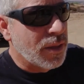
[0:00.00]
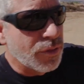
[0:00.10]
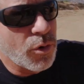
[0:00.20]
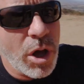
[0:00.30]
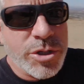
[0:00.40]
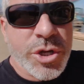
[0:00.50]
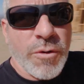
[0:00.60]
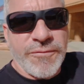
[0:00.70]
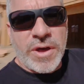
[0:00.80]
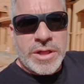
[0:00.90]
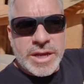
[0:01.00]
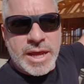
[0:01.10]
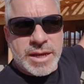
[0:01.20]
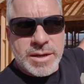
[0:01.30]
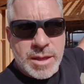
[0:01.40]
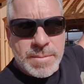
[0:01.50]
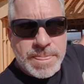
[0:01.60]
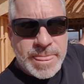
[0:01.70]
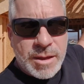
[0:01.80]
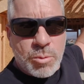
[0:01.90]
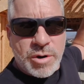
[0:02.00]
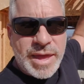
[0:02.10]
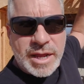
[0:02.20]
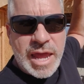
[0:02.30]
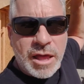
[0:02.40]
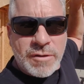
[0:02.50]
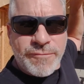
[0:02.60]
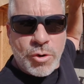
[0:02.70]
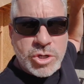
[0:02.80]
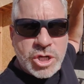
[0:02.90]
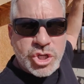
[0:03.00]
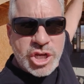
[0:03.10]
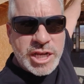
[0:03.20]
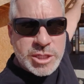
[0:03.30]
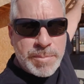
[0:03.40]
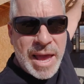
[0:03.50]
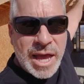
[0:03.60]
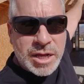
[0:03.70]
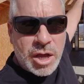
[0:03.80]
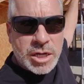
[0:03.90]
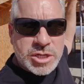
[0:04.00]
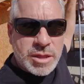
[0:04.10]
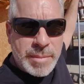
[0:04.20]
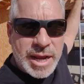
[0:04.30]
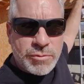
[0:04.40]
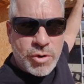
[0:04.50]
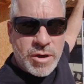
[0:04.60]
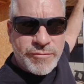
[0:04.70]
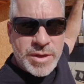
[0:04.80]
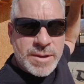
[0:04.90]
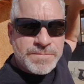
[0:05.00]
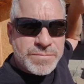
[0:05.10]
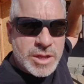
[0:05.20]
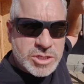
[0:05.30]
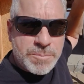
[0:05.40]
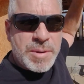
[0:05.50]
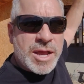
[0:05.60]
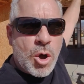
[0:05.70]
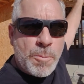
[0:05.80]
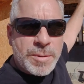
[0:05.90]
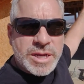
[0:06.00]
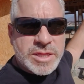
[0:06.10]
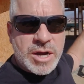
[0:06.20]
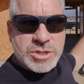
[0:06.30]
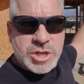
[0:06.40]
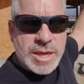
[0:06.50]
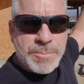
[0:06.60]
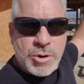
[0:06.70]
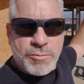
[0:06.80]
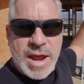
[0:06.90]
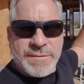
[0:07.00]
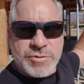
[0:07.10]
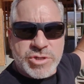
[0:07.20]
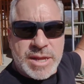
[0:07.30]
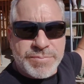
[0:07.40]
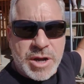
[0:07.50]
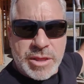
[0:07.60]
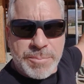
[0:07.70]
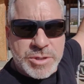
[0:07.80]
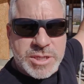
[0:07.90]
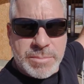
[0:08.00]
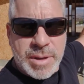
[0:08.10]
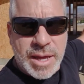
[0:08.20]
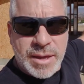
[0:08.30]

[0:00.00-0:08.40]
They're also filling in where that California sheets back onto the main roof. There's a big opening there, so they put rafters up there. They put some,